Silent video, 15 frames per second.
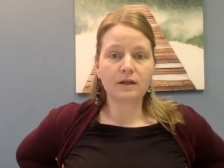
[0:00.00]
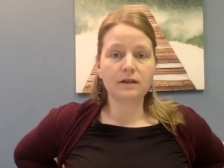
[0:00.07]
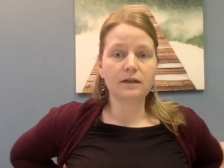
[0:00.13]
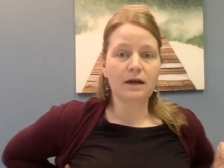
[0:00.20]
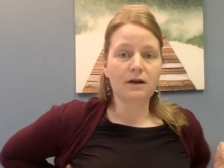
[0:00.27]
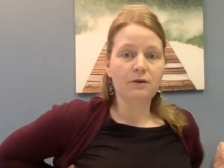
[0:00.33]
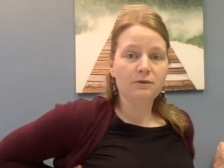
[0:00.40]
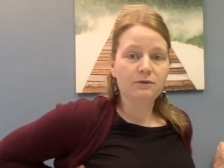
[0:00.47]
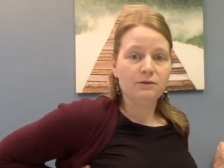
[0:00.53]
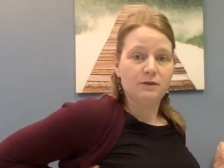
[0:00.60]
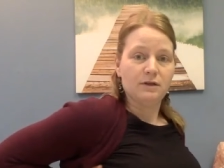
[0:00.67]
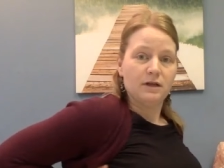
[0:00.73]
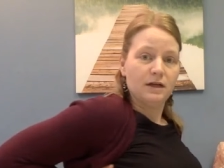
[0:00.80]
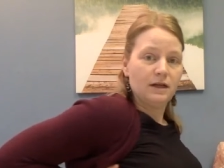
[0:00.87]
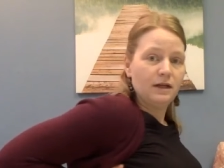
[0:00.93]
Now,
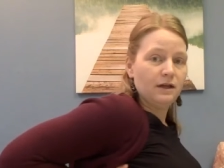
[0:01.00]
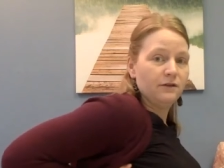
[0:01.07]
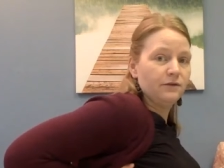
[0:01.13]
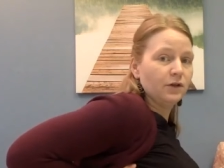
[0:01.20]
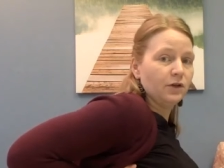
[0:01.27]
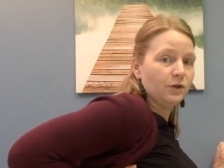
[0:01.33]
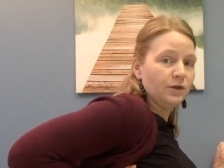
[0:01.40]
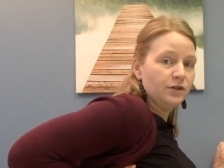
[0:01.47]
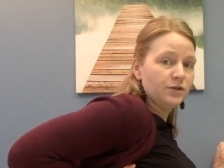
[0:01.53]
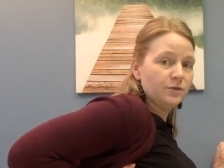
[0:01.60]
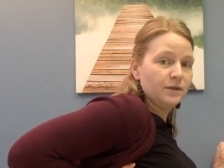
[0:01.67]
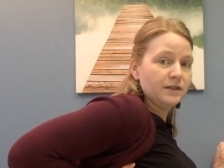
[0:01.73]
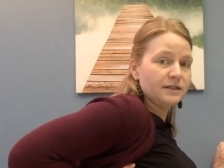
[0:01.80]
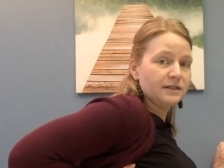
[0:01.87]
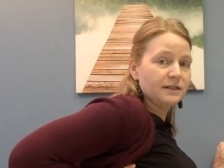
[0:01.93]
if you're going to do
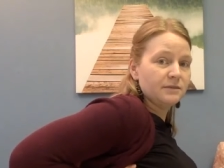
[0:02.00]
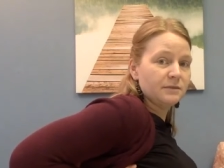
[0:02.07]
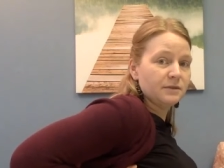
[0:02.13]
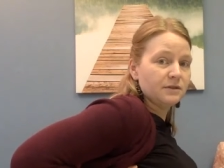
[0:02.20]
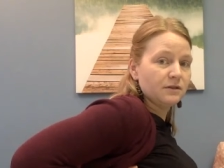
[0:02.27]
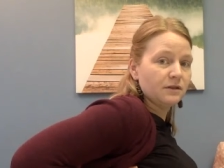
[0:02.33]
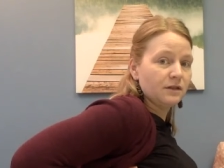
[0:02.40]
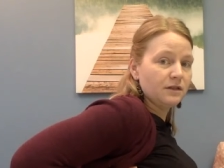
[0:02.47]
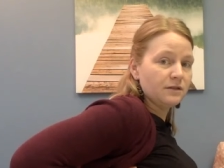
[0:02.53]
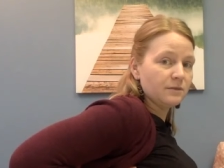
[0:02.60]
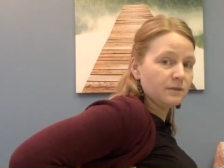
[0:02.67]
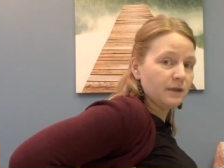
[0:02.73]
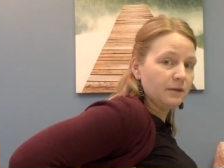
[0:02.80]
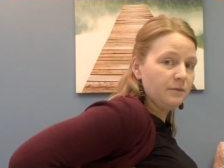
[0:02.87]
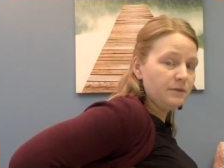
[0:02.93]
an assessment on these
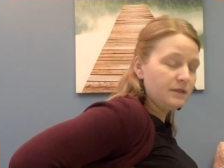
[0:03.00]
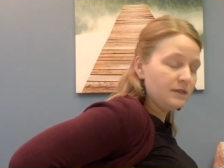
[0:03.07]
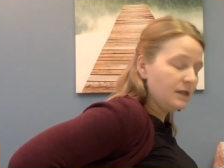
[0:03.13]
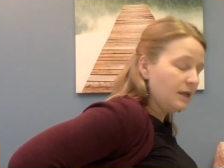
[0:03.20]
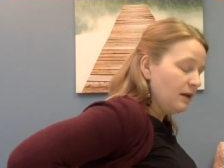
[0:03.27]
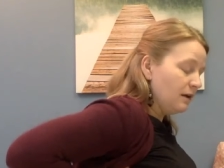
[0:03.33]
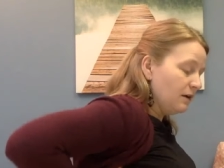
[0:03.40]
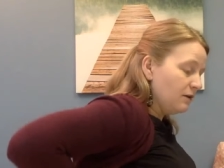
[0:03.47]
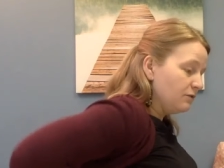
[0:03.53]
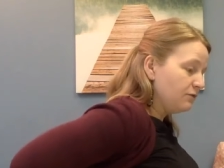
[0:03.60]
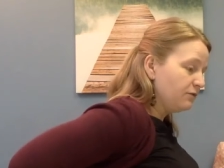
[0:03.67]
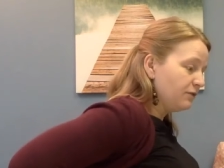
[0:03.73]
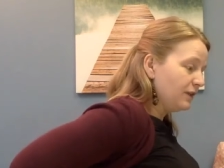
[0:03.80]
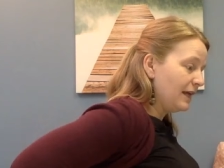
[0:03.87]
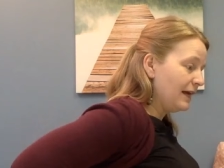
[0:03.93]
ribs,
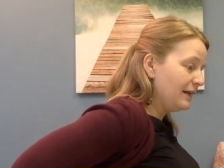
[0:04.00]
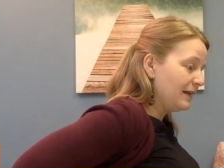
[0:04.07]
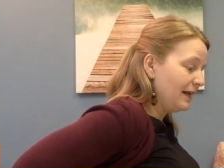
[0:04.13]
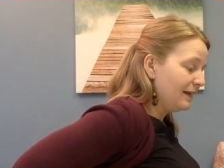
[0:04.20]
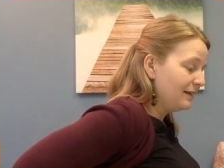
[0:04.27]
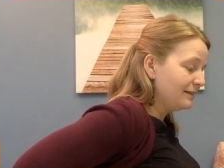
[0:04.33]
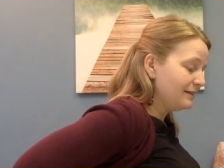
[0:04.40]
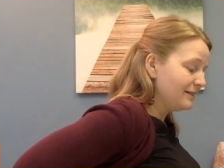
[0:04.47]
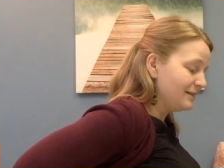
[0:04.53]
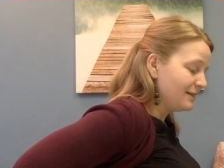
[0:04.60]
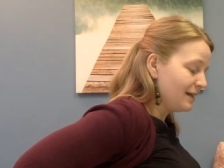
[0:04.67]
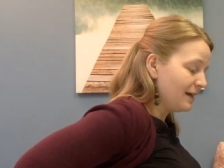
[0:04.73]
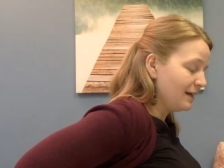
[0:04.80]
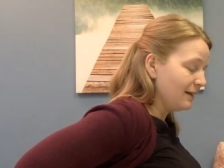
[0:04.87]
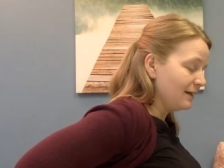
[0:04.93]
flat hands is
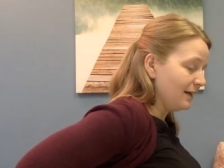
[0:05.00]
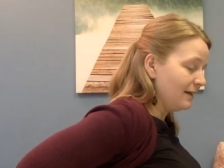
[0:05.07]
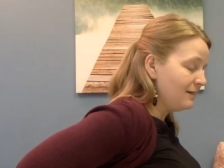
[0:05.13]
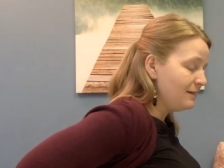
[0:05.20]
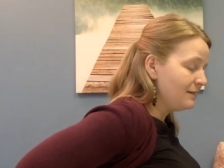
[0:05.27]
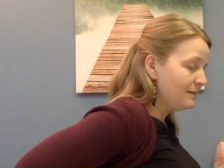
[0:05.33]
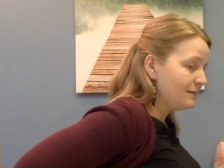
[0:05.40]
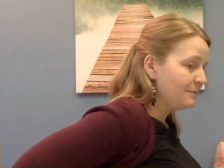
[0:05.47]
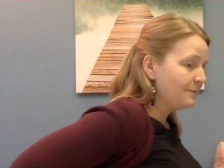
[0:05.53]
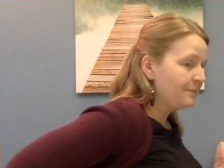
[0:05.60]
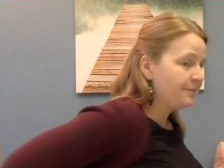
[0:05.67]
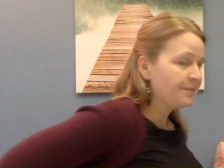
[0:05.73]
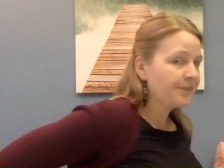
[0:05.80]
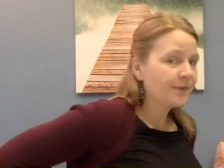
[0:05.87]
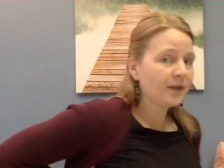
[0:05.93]
kind of nice.
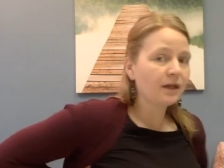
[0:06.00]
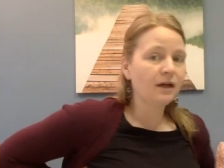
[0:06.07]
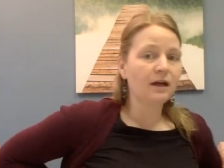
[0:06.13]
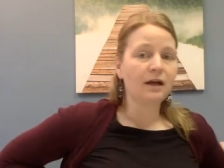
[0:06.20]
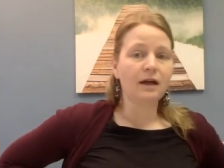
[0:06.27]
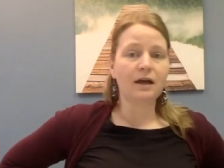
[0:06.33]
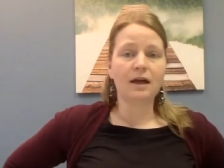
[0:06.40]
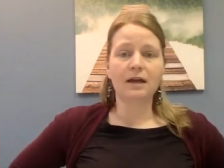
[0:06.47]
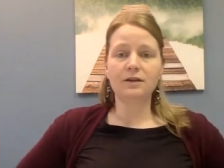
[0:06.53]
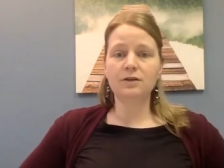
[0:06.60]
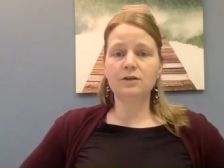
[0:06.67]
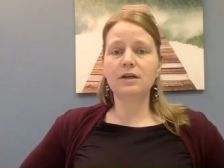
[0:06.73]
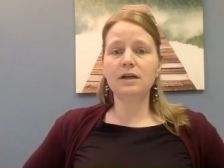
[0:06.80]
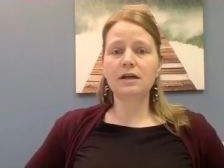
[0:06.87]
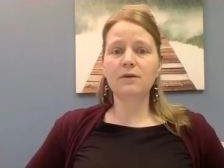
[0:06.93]
And you
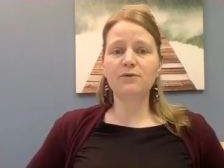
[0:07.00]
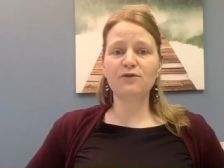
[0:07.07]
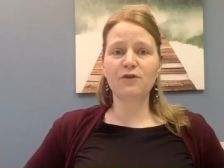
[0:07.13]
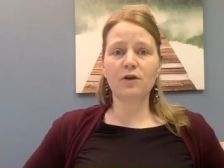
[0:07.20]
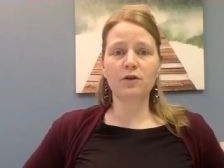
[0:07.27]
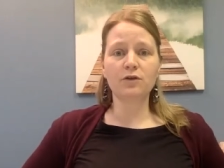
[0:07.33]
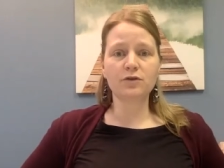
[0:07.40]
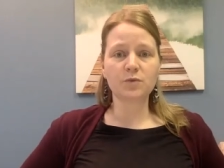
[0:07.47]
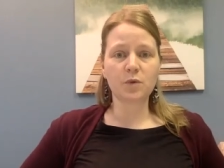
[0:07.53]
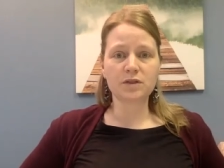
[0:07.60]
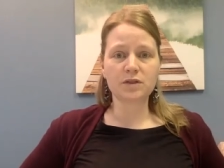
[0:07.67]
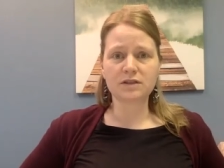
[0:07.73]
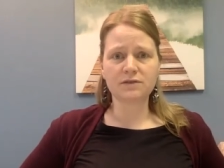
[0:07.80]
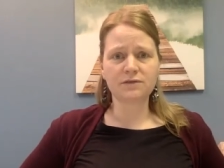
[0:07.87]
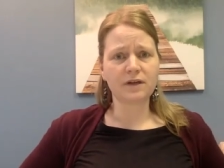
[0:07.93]
can come farther towards
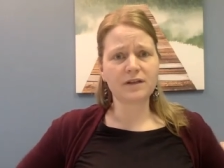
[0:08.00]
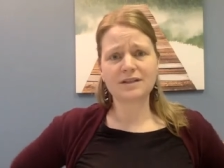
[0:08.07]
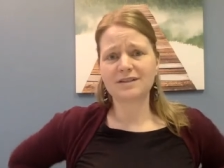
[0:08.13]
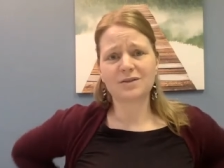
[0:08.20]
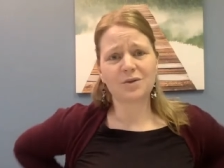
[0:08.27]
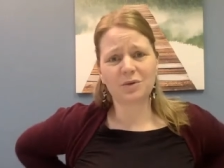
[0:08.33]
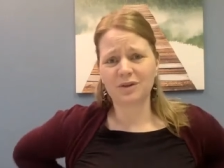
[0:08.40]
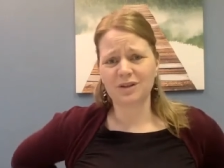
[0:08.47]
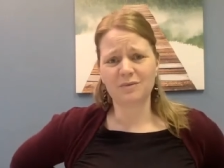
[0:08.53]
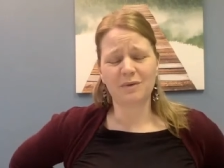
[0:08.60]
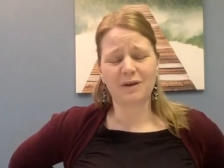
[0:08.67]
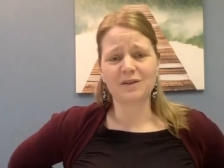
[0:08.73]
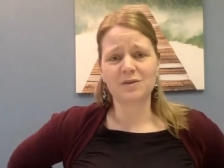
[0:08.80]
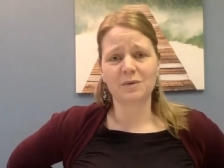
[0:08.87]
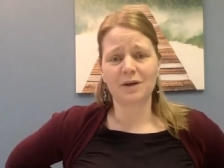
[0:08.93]
the front. It totally
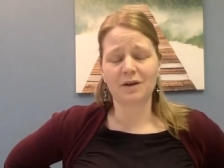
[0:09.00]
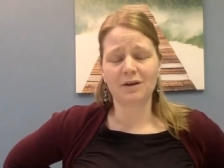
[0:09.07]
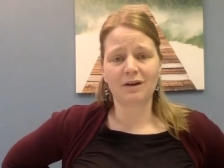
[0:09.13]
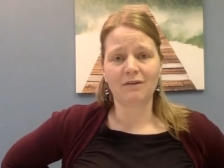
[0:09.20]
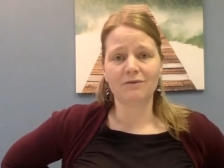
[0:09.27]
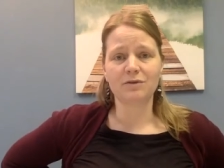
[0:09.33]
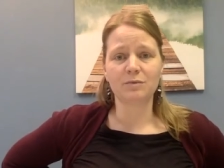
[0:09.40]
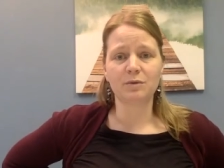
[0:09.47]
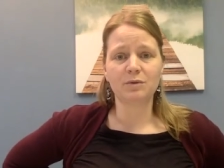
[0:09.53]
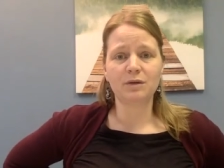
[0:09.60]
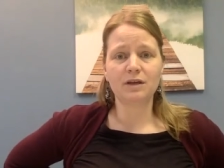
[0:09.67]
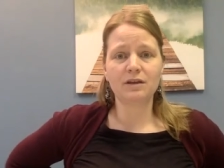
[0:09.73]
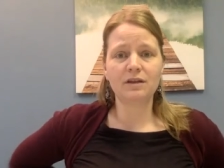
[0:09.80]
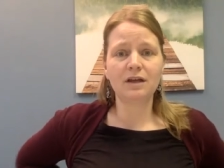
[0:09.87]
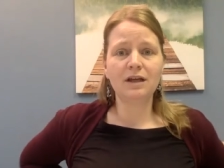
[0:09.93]
depends what you're comfortable
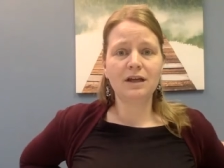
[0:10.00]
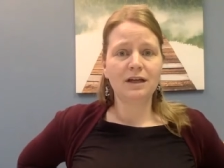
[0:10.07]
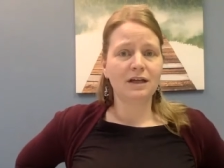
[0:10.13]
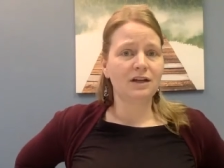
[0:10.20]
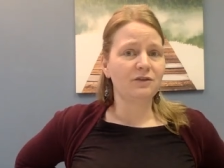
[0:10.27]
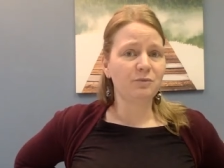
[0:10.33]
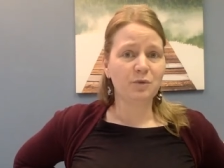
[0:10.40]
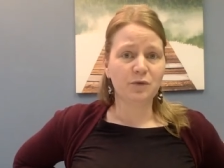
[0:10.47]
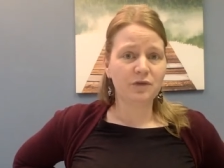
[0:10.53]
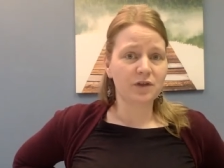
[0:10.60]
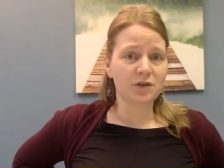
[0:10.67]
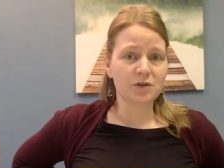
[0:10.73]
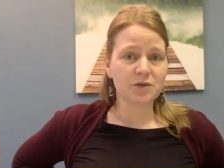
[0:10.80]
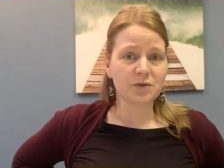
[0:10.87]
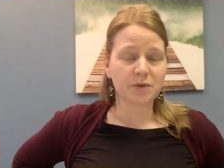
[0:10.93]
with. If moving
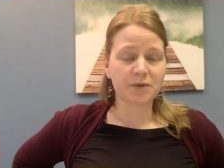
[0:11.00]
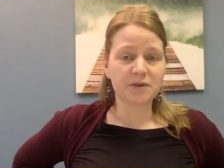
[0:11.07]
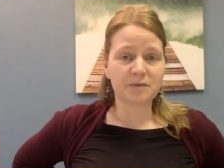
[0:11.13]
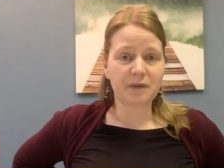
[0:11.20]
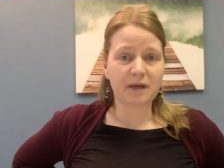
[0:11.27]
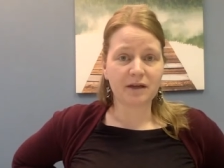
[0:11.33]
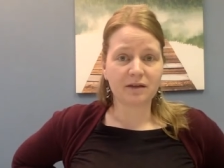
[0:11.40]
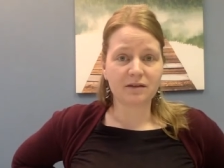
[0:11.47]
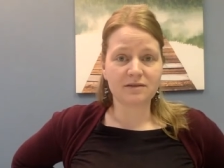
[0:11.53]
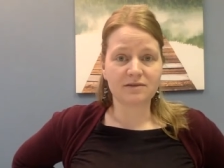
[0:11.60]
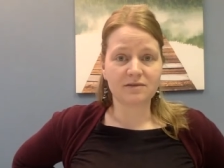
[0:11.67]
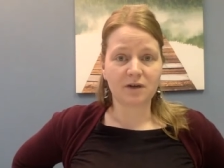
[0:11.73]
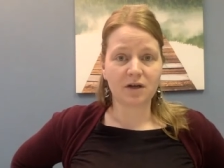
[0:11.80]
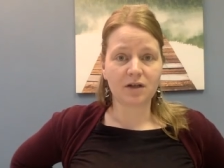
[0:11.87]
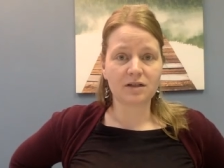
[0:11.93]
your shoulders back this
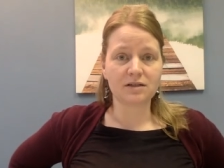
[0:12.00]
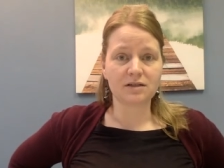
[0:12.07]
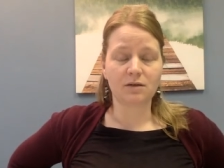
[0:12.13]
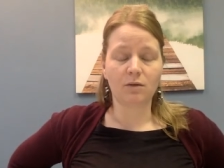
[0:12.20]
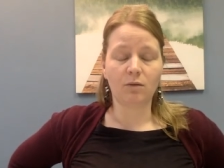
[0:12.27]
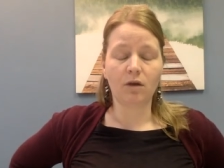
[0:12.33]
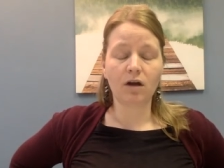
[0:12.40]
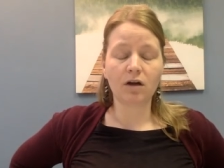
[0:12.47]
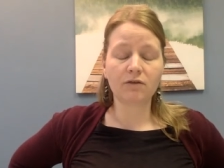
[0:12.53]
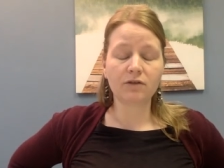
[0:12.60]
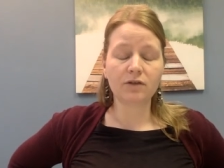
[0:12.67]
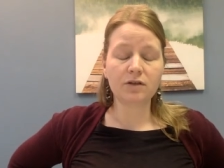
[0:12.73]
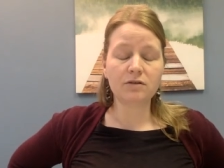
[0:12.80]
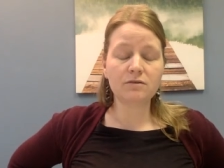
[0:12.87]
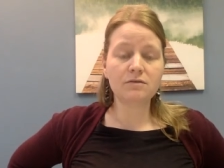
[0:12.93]
far doesn't work for
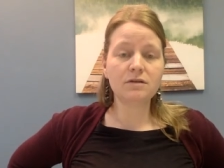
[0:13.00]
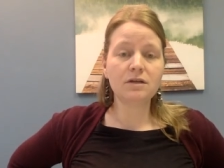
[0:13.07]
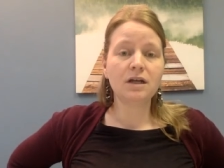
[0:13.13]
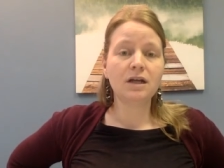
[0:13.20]
you,